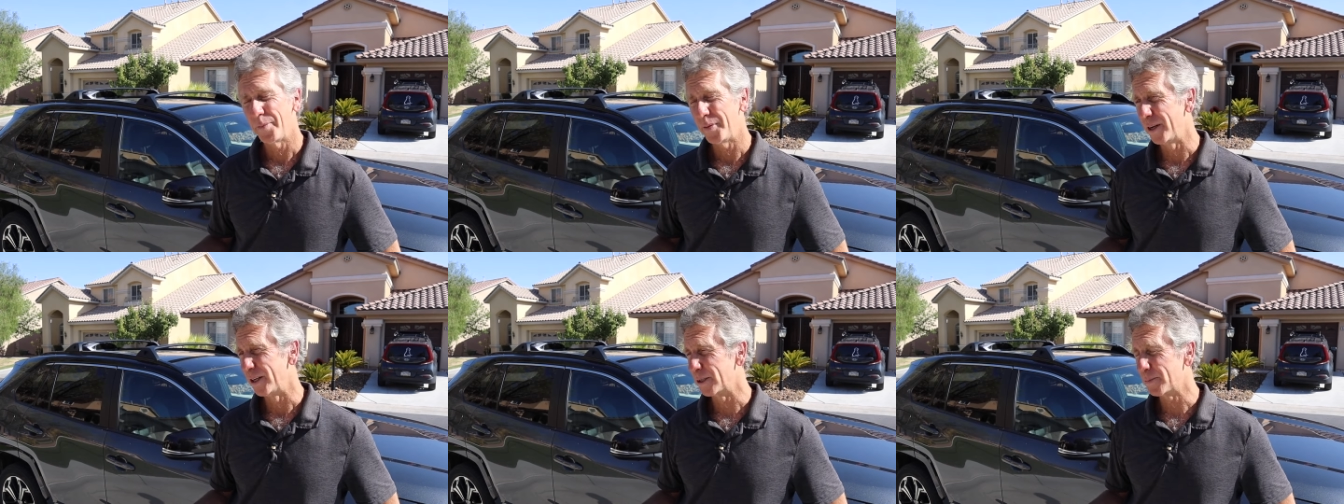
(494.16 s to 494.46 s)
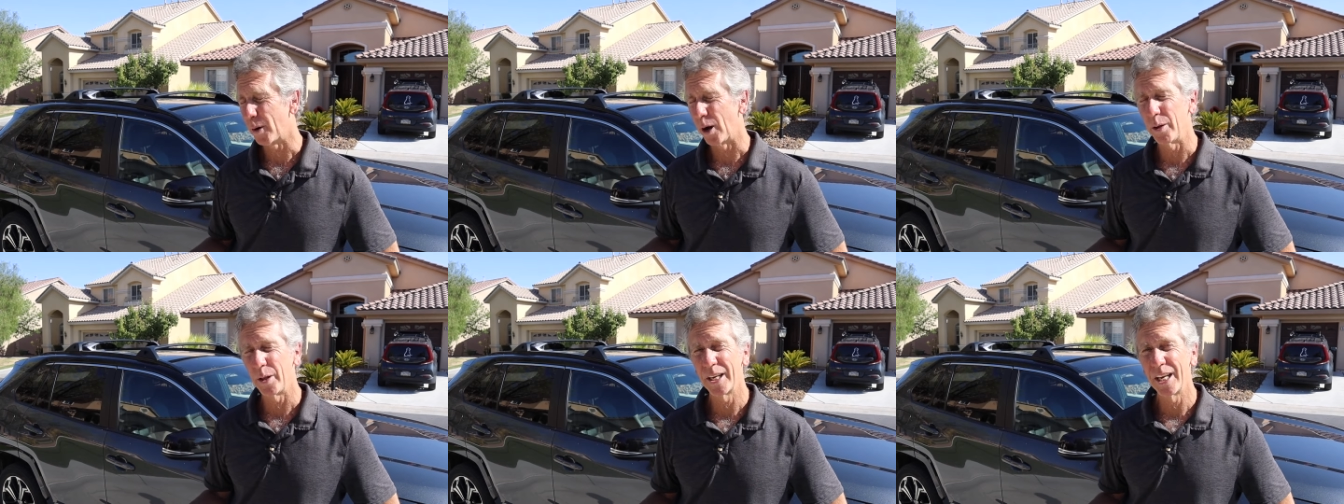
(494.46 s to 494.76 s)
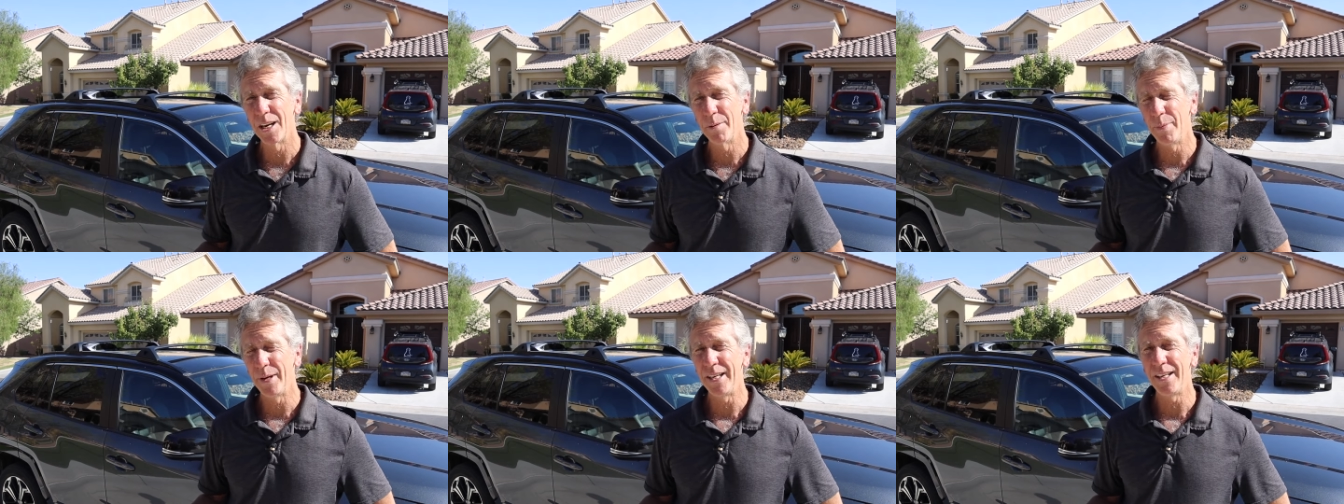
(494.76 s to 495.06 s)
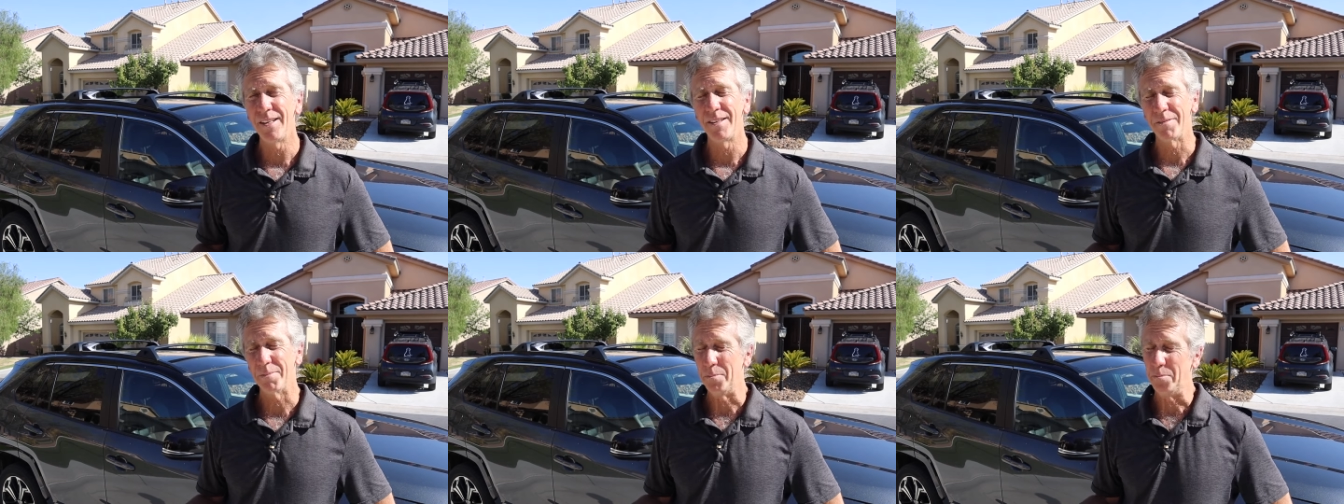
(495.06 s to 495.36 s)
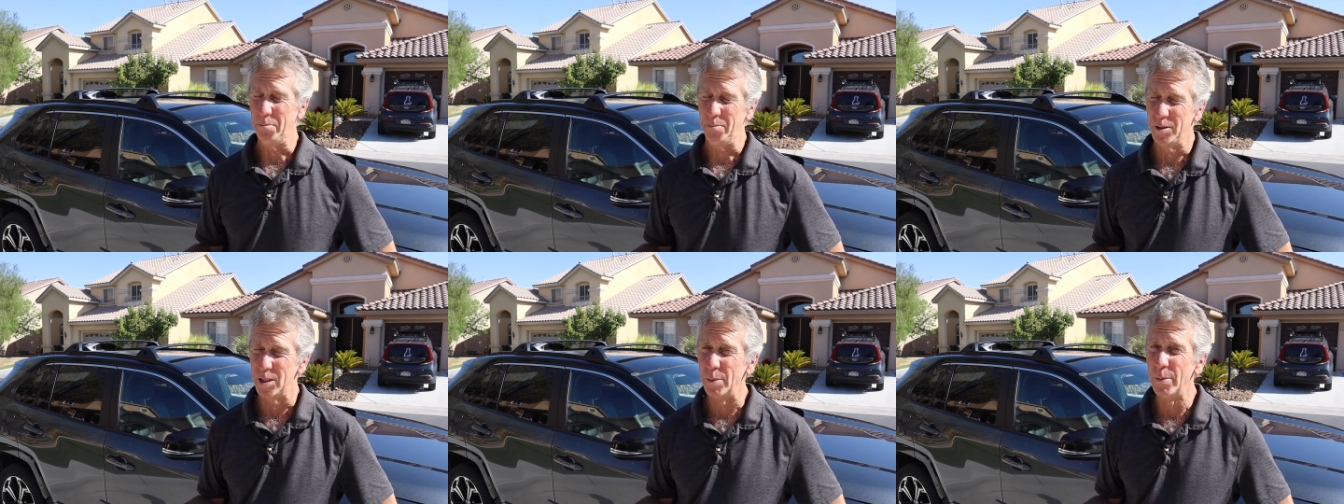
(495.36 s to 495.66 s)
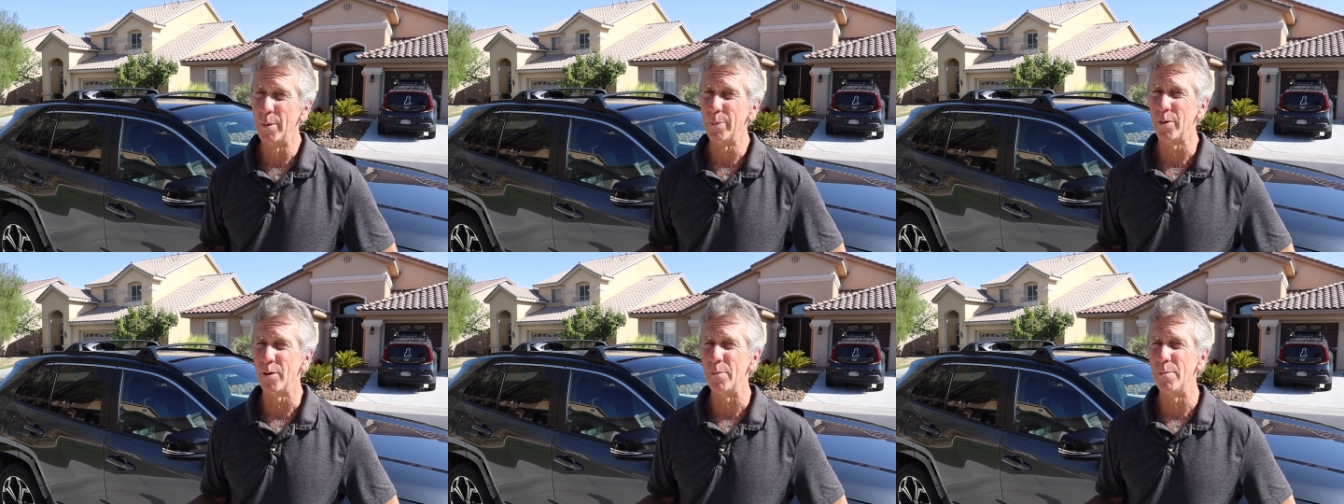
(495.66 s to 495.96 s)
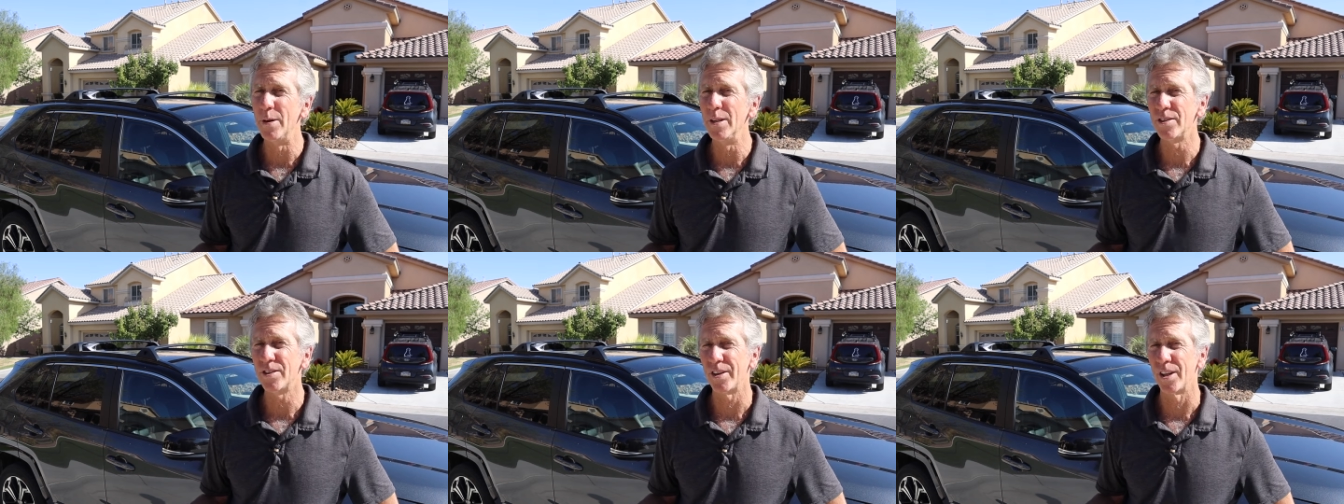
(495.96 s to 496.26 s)
There's probably going to be some
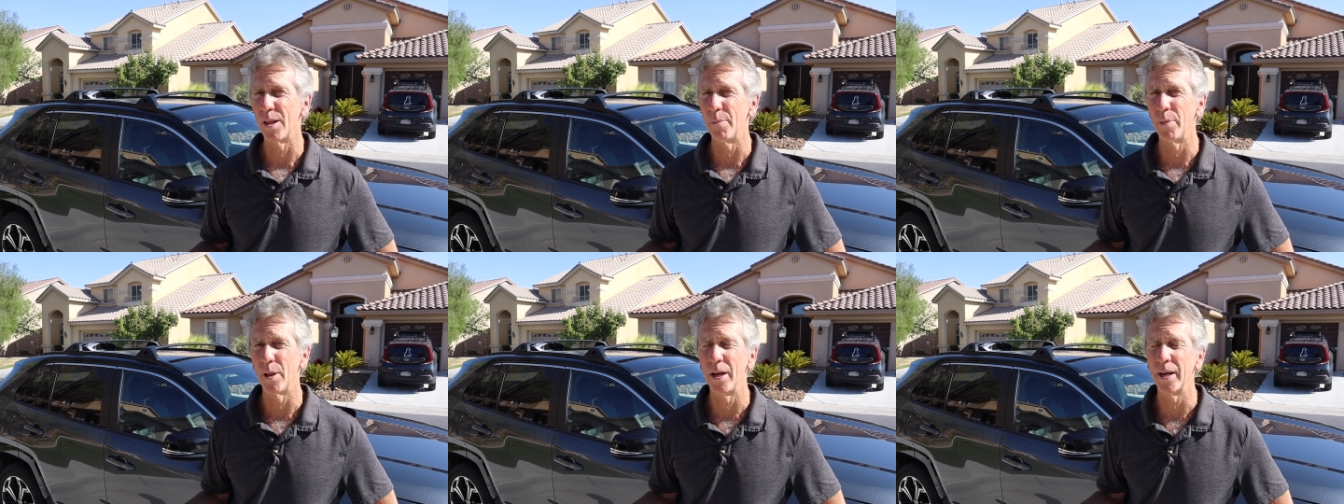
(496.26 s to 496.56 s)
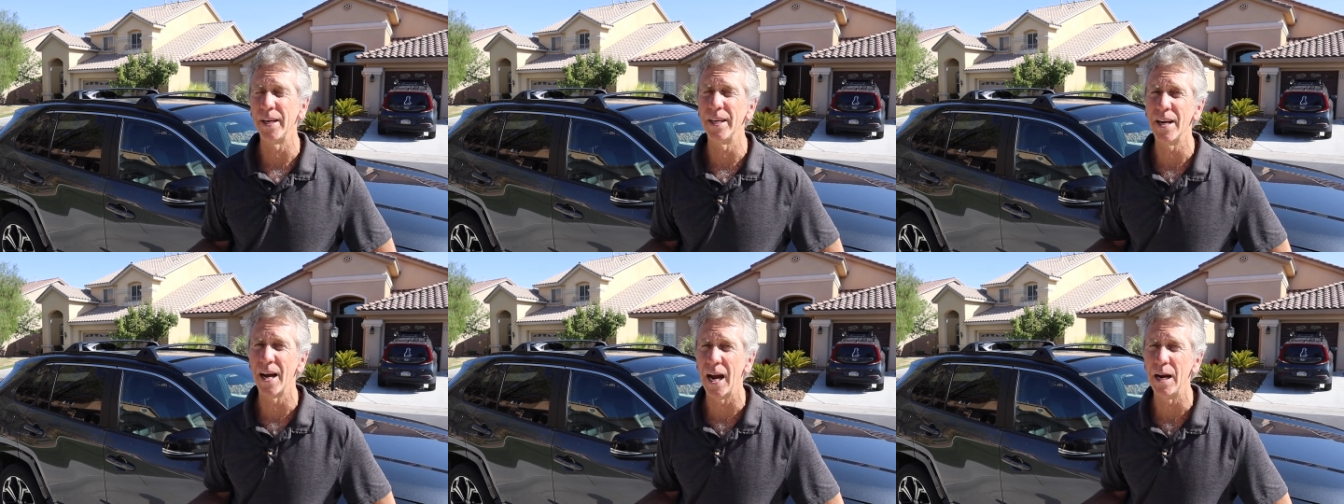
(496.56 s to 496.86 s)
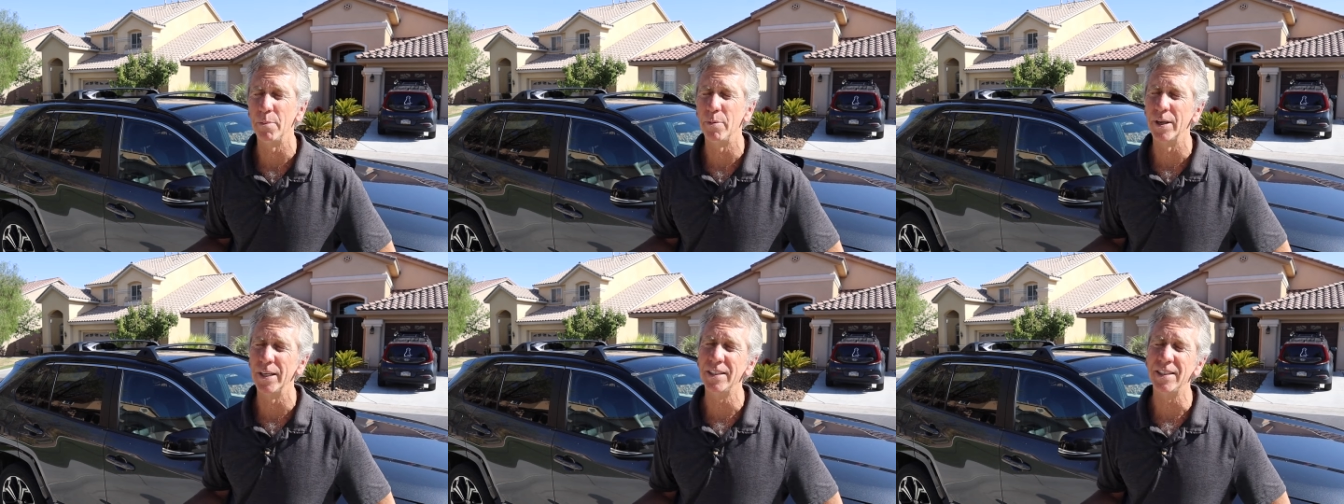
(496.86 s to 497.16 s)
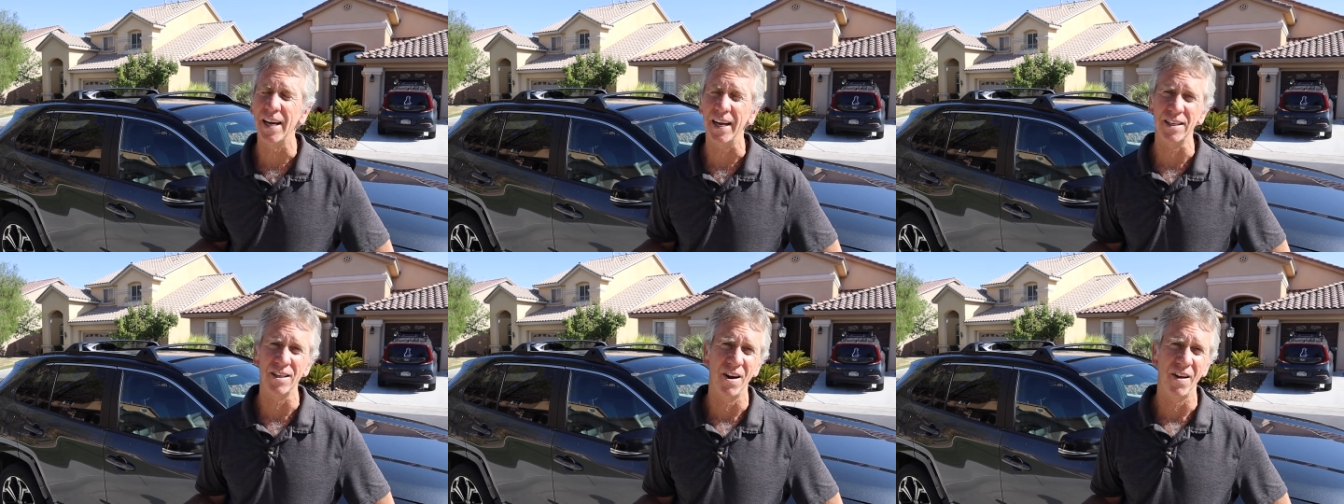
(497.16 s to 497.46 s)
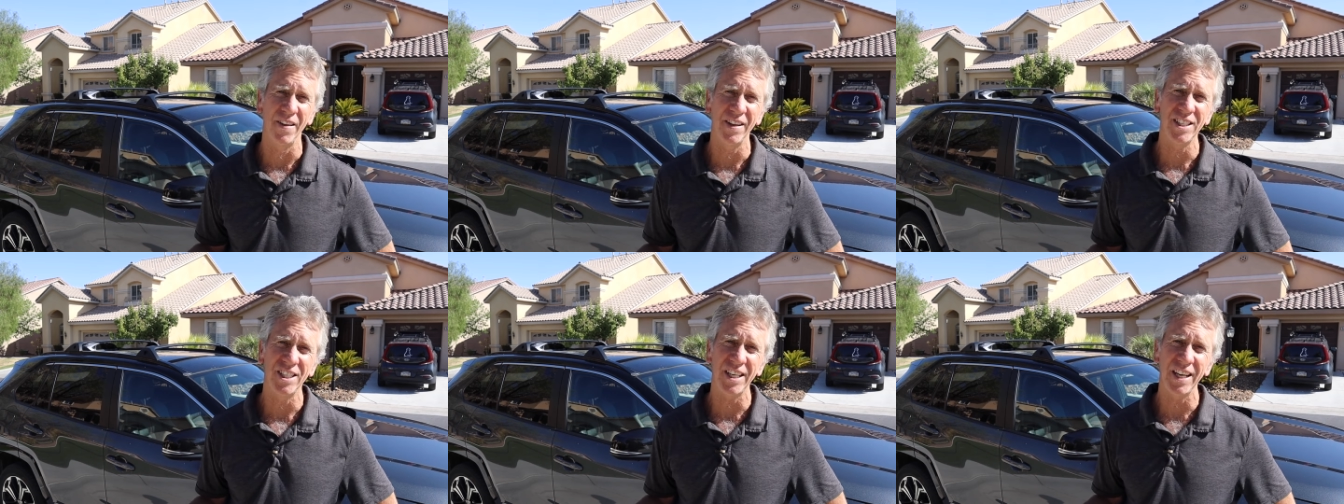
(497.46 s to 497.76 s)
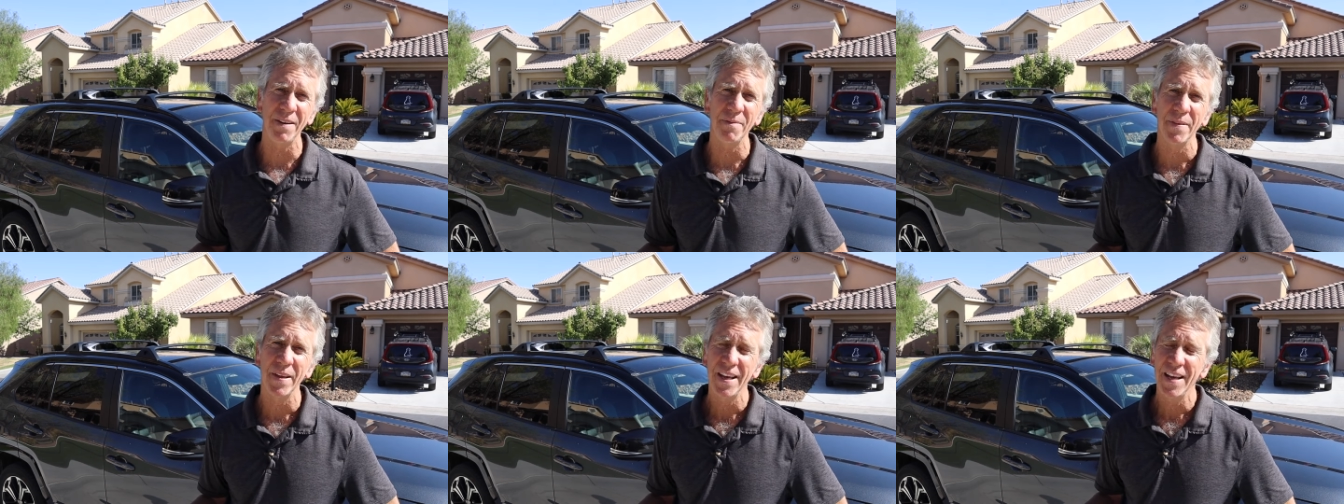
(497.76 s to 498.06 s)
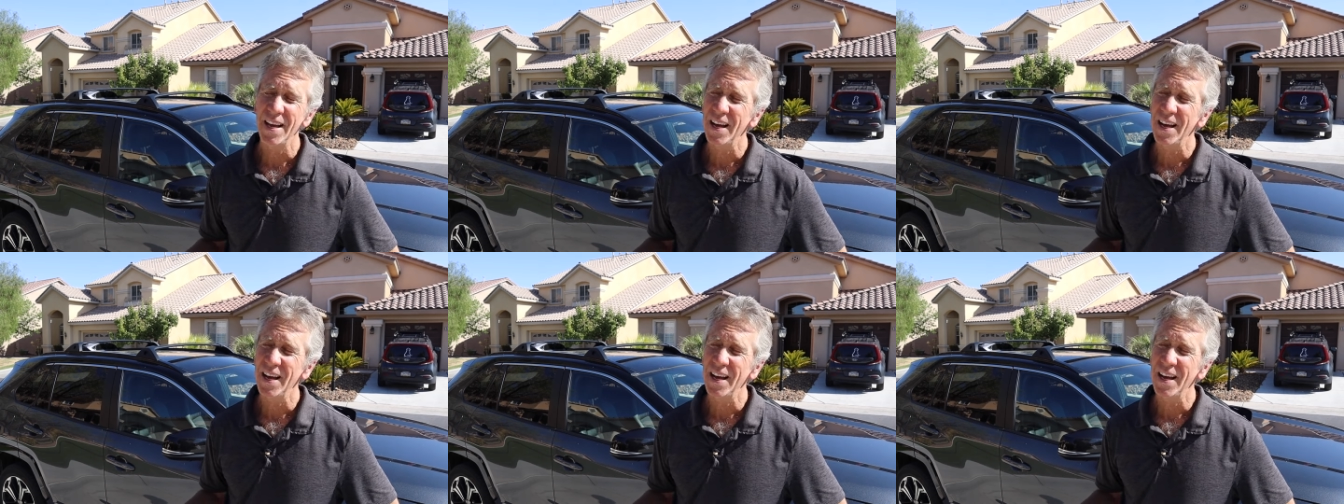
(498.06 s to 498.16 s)
improvements to the plug-in hybrid technology.